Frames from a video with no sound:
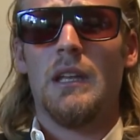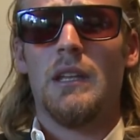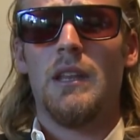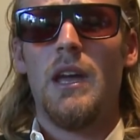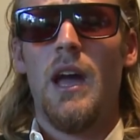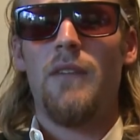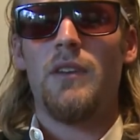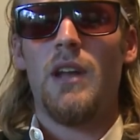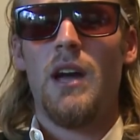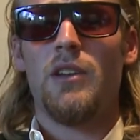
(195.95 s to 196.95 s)
They
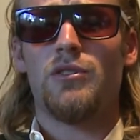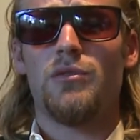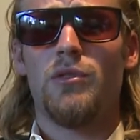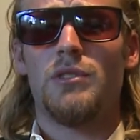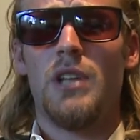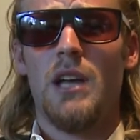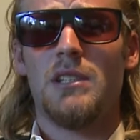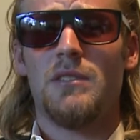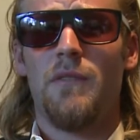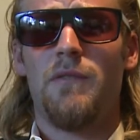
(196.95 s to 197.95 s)
haven't had a true
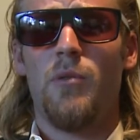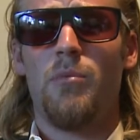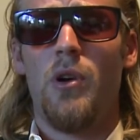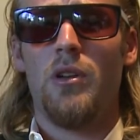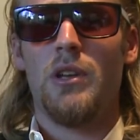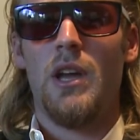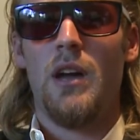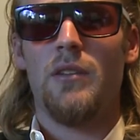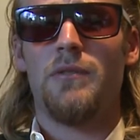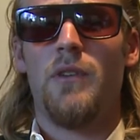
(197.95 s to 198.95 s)
test of football
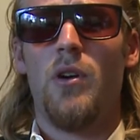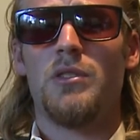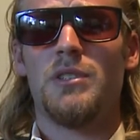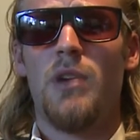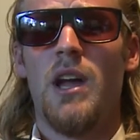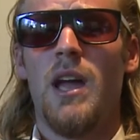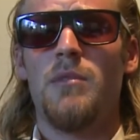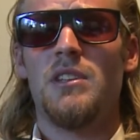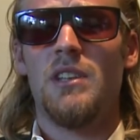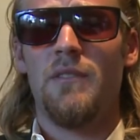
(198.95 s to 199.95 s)
yet, folks.
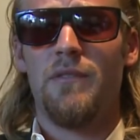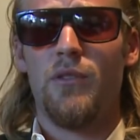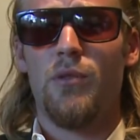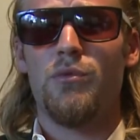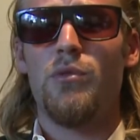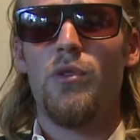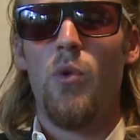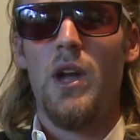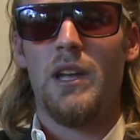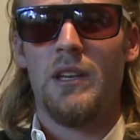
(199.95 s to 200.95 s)
Miami's in for a rude
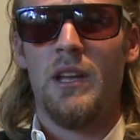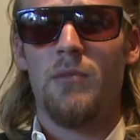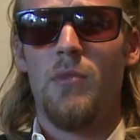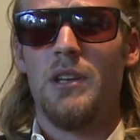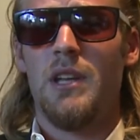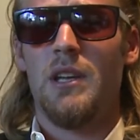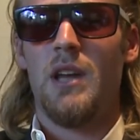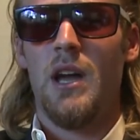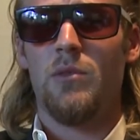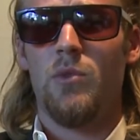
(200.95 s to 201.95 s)
awakening Monday
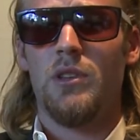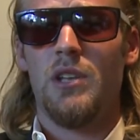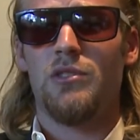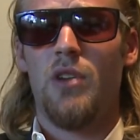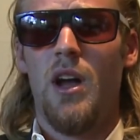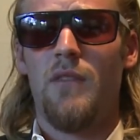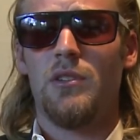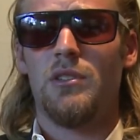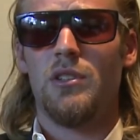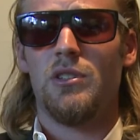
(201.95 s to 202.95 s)
night when they
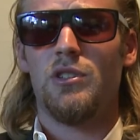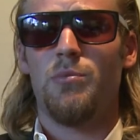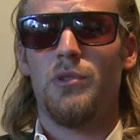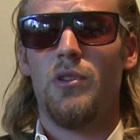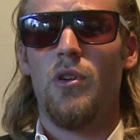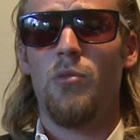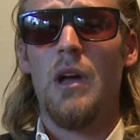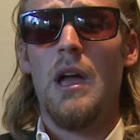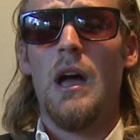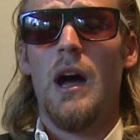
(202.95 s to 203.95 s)
travel to the Superdome.
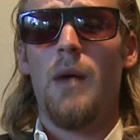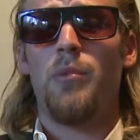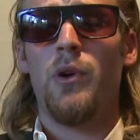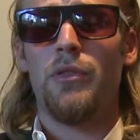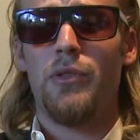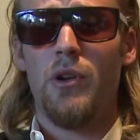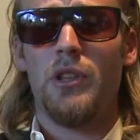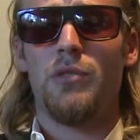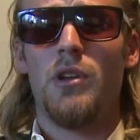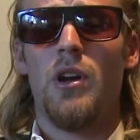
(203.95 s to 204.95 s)
I'm putting
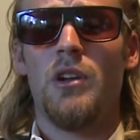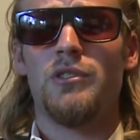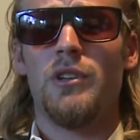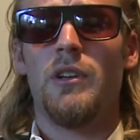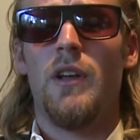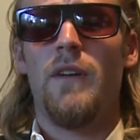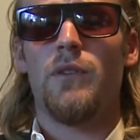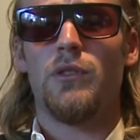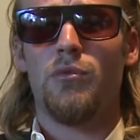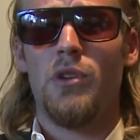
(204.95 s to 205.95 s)
$3,300
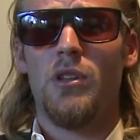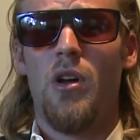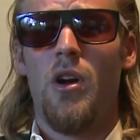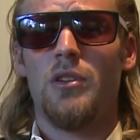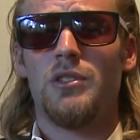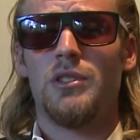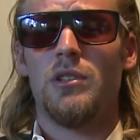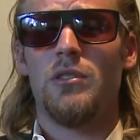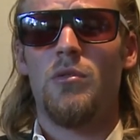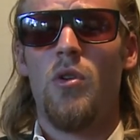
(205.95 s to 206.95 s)
for 3
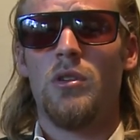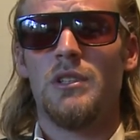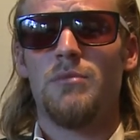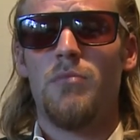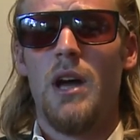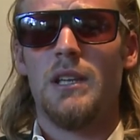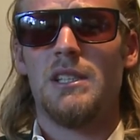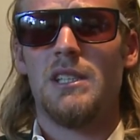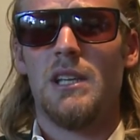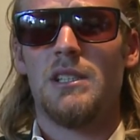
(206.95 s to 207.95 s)
large, New Orleans
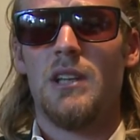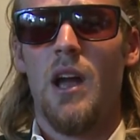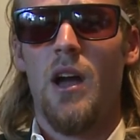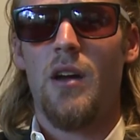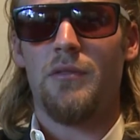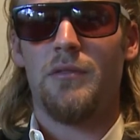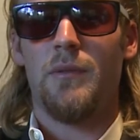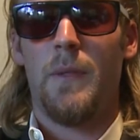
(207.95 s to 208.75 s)
-6.5.